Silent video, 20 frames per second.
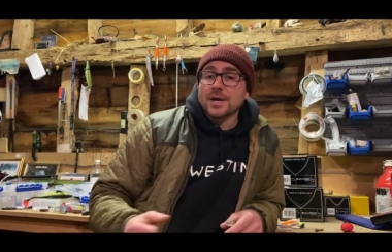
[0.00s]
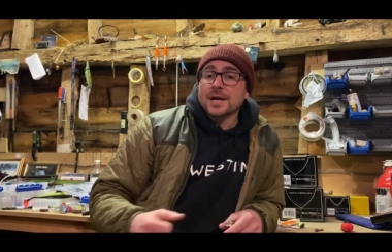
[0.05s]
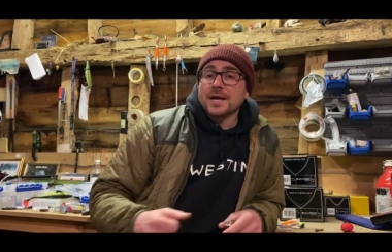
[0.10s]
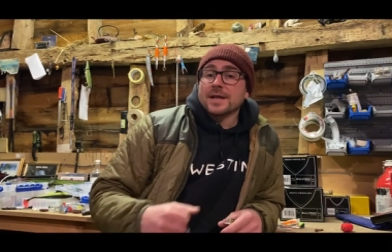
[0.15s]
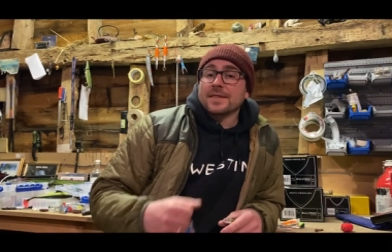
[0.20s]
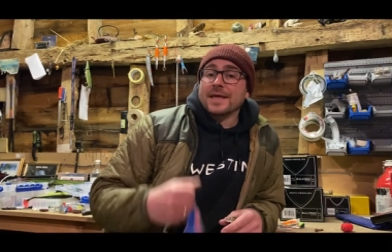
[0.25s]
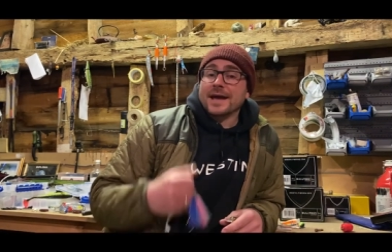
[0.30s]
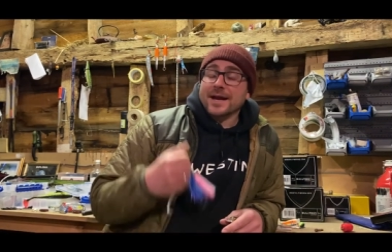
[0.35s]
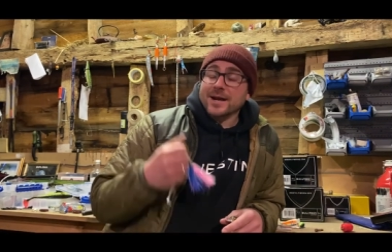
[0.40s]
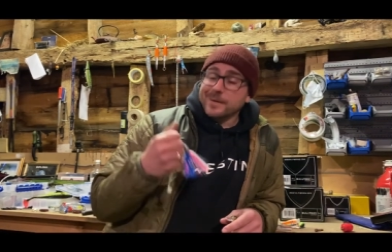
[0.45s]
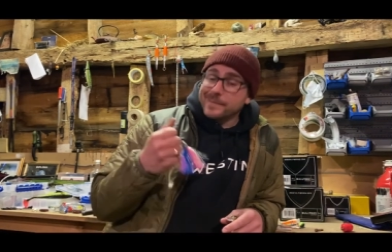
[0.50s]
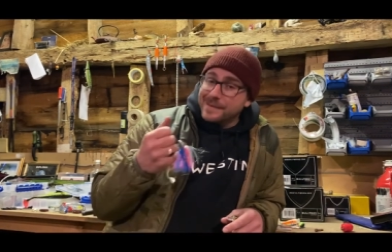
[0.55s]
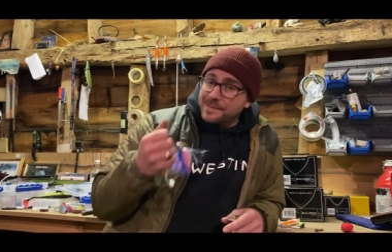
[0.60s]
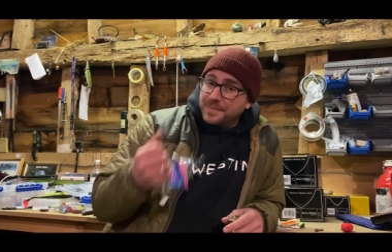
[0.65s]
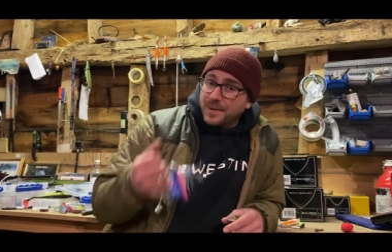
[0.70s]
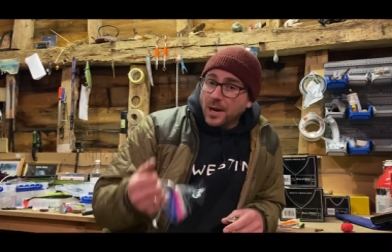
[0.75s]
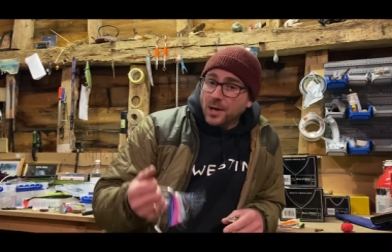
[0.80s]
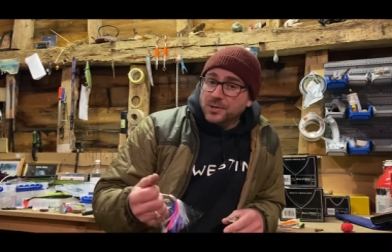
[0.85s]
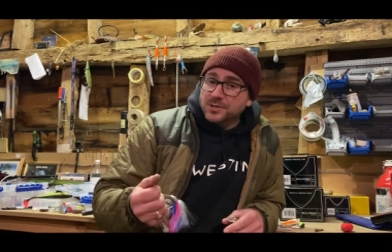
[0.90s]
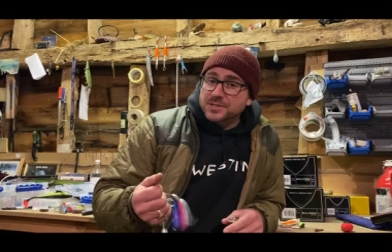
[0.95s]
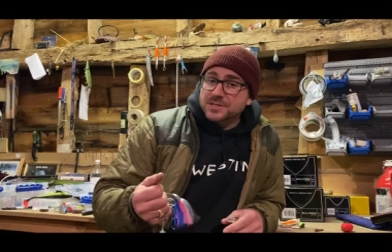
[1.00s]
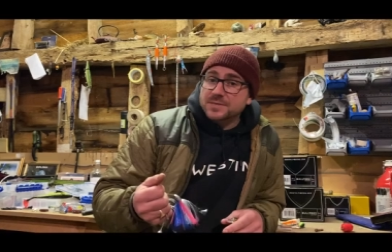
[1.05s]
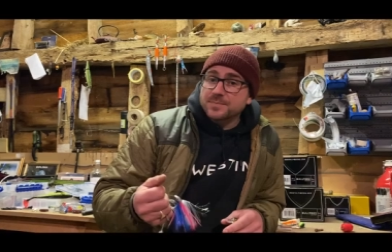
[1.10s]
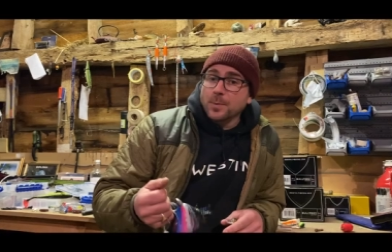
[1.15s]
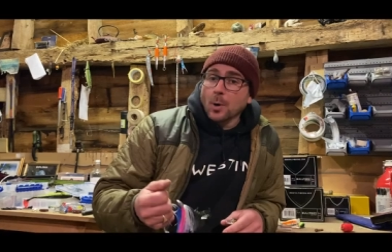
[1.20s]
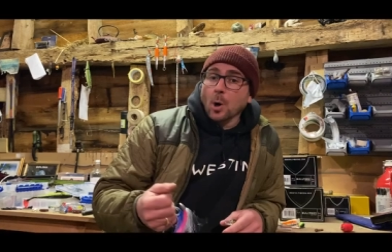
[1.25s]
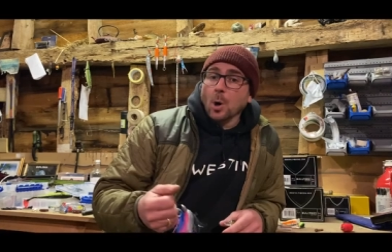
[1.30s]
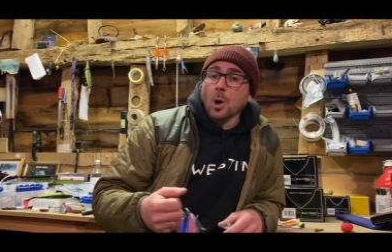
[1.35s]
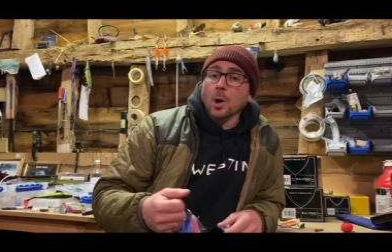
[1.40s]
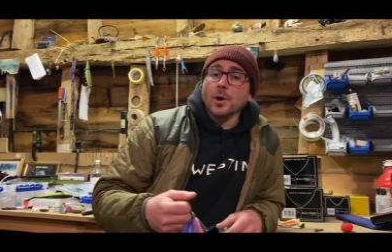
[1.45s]
They're going to be
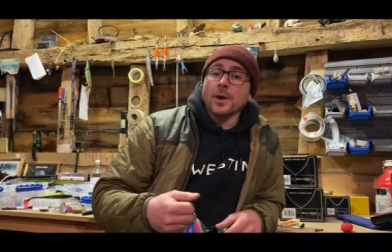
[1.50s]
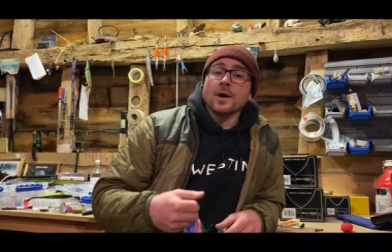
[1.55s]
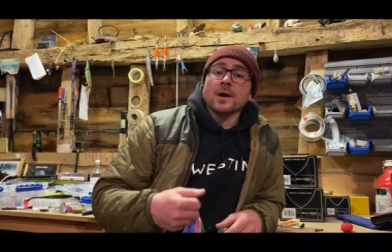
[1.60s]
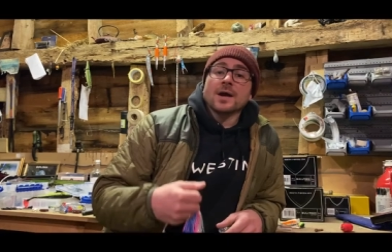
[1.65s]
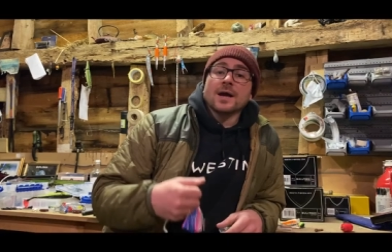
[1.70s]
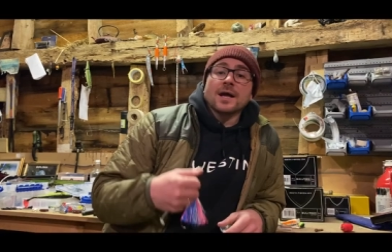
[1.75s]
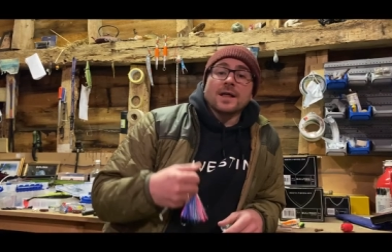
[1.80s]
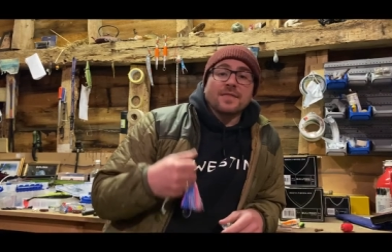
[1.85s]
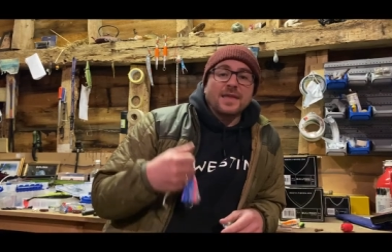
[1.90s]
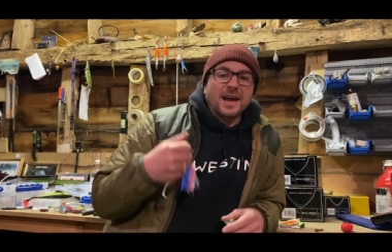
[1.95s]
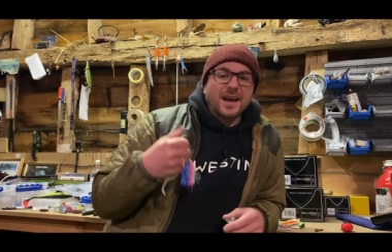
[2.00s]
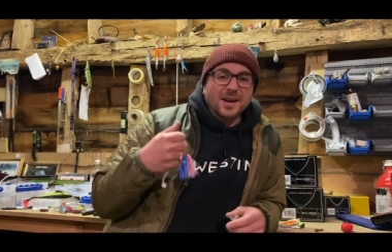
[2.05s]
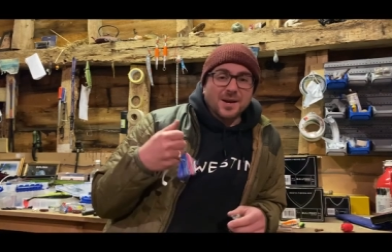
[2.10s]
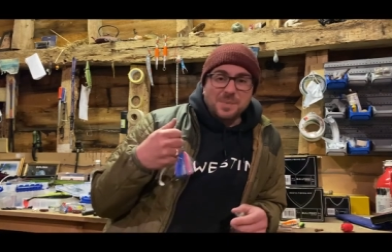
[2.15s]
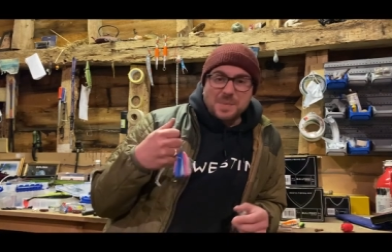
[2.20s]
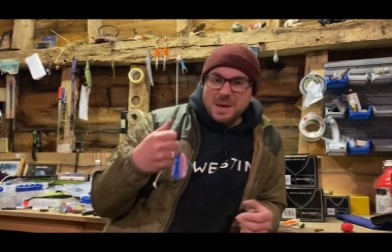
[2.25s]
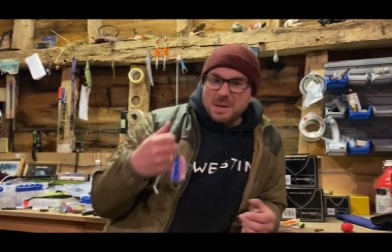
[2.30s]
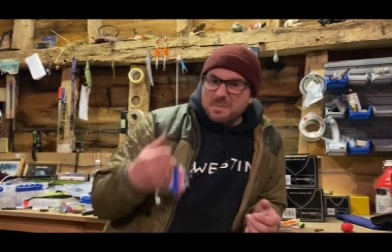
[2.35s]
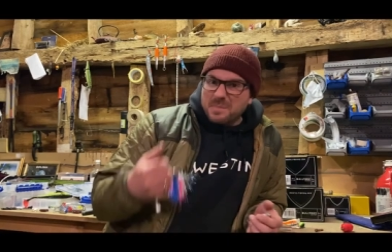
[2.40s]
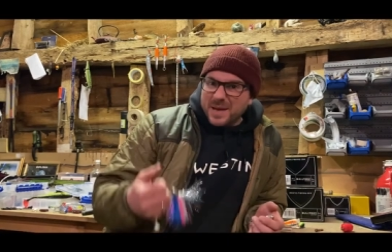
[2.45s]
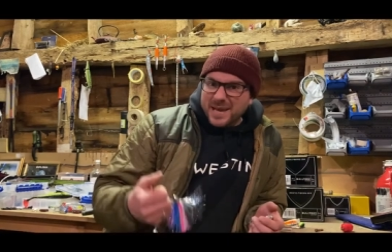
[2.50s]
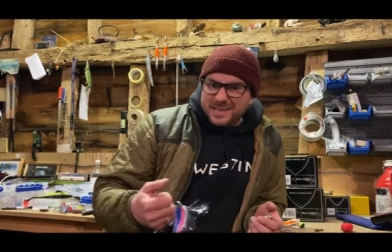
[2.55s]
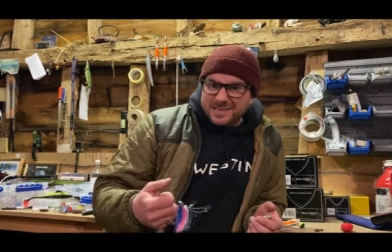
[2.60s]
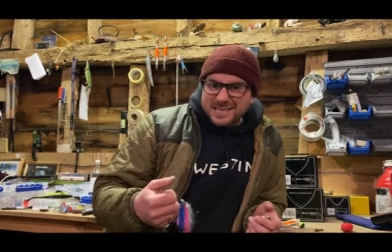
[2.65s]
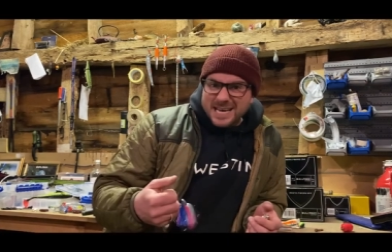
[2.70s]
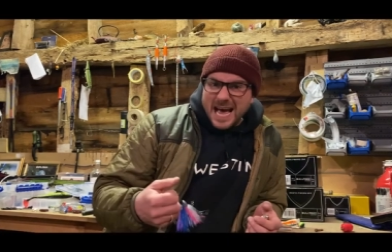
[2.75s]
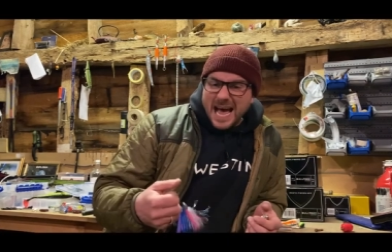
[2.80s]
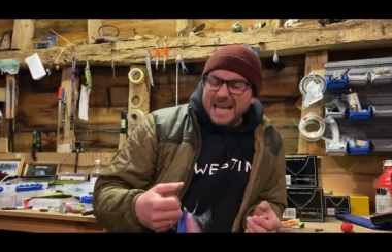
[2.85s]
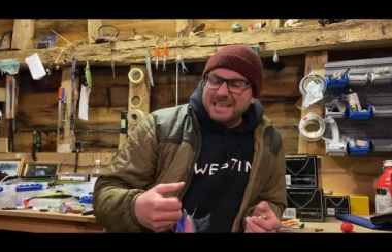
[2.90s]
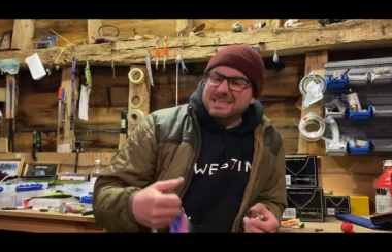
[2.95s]
post-spawn. They're going to be a bit
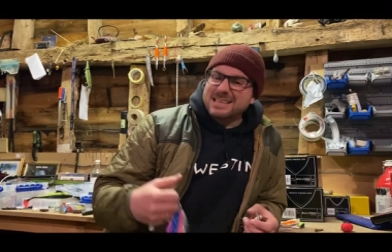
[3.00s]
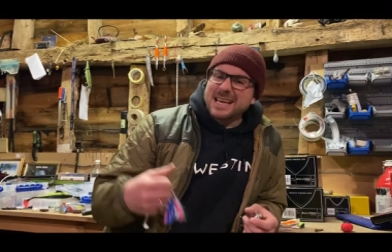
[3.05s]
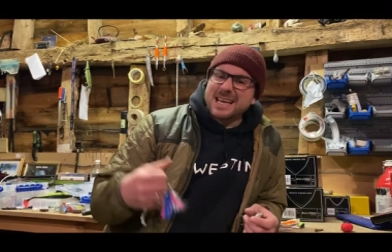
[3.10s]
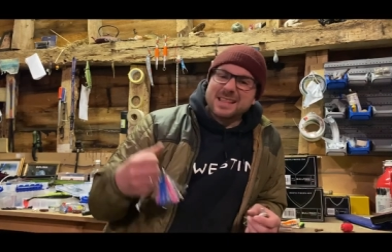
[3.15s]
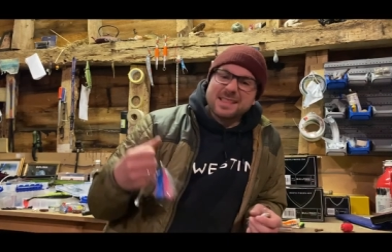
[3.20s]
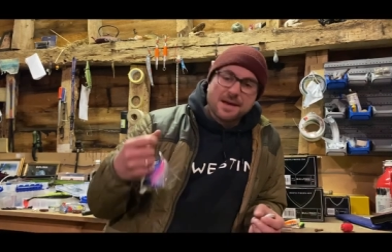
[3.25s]
tatty.